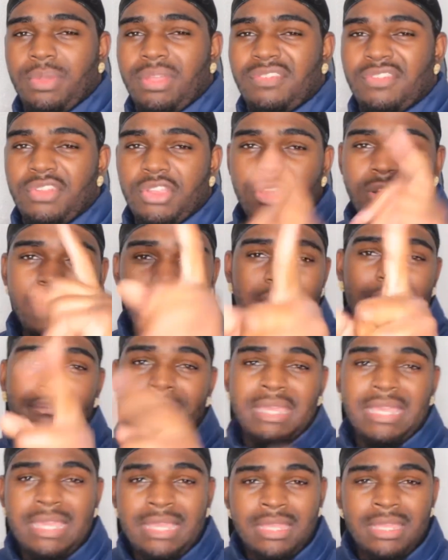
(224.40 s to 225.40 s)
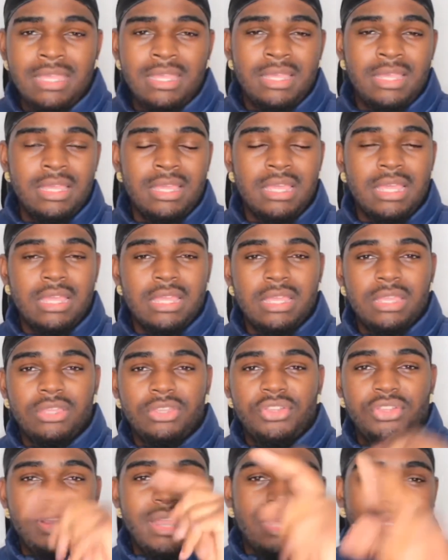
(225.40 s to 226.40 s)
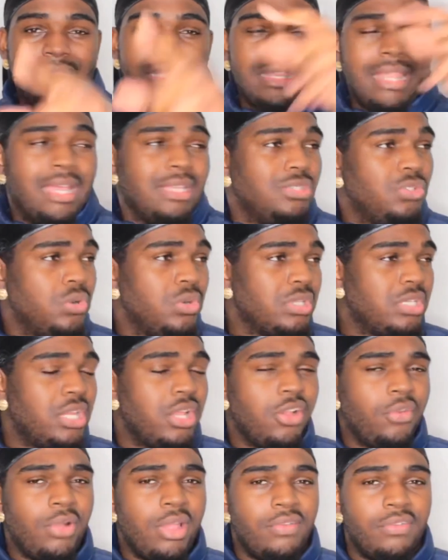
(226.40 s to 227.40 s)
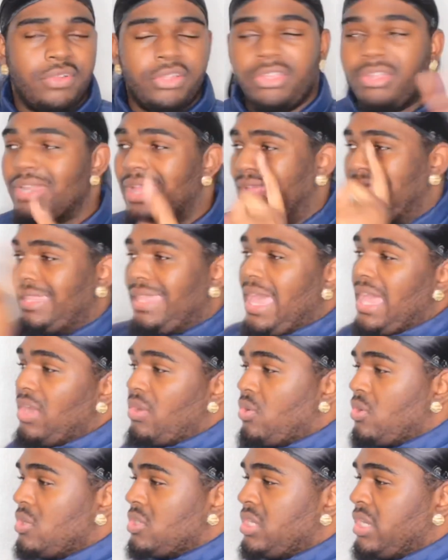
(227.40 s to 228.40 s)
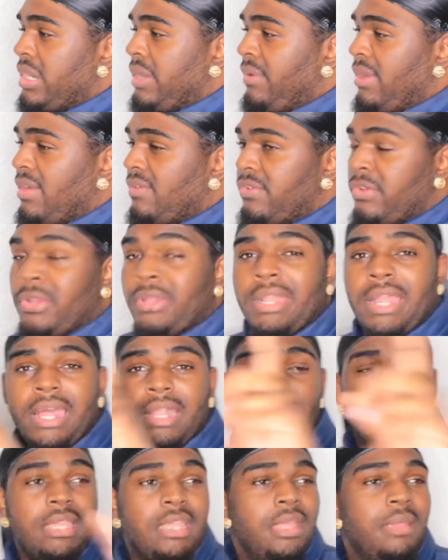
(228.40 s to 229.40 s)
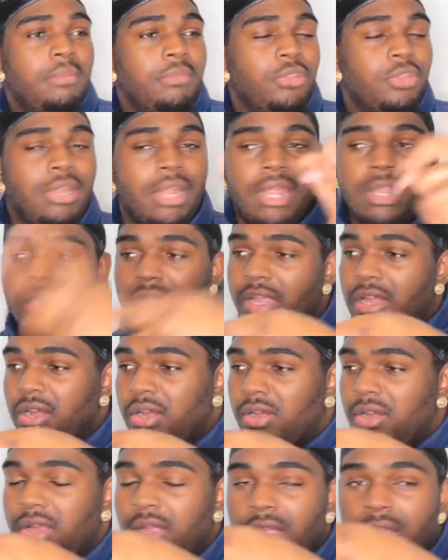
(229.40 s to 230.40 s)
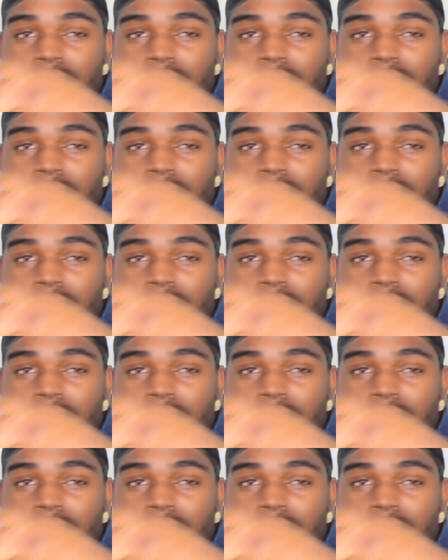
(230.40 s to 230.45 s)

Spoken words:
You're not me. You're not the next COARSE waver. You're not that COARSE waver. You're not him. You're not her.